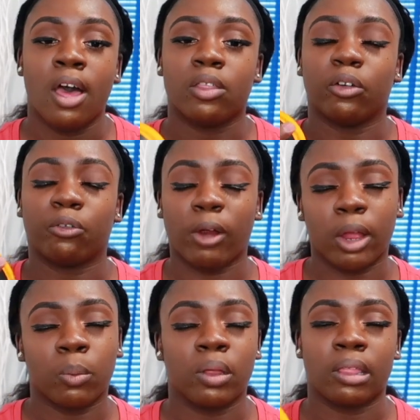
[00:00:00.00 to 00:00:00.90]
the
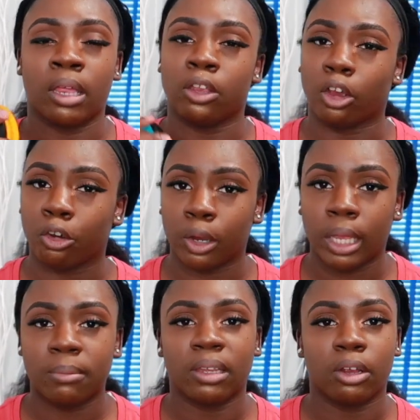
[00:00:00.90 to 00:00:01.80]
fragrance within your
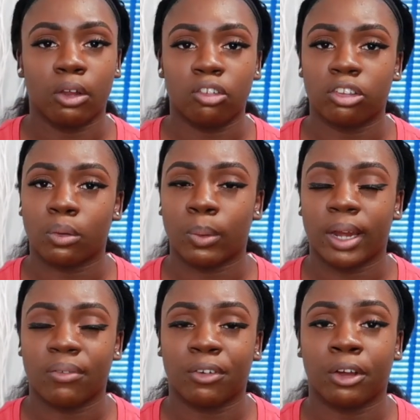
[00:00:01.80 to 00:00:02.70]
creams and your lotions or
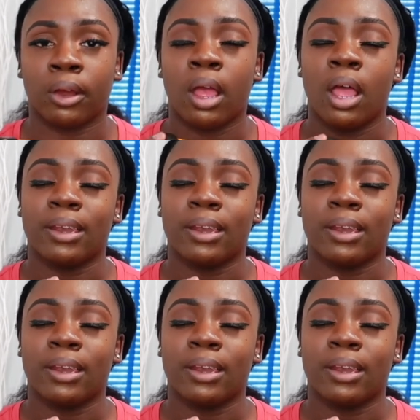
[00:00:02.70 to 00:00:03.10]
whatever